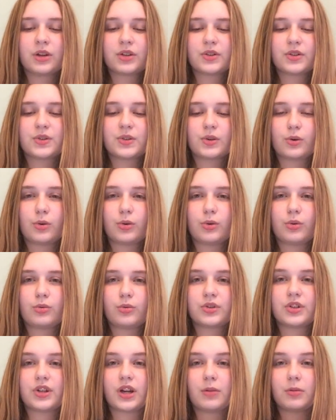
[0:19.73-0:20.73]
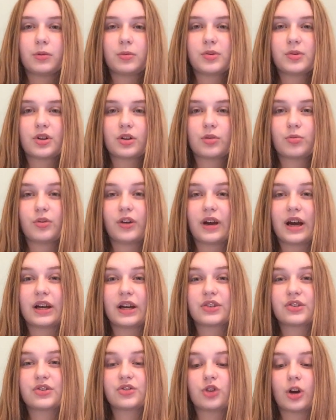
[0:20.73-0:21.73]
So today I'm going to be talking about
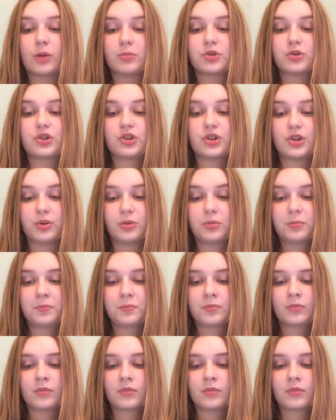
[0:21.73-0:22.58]
Acts chapter 2,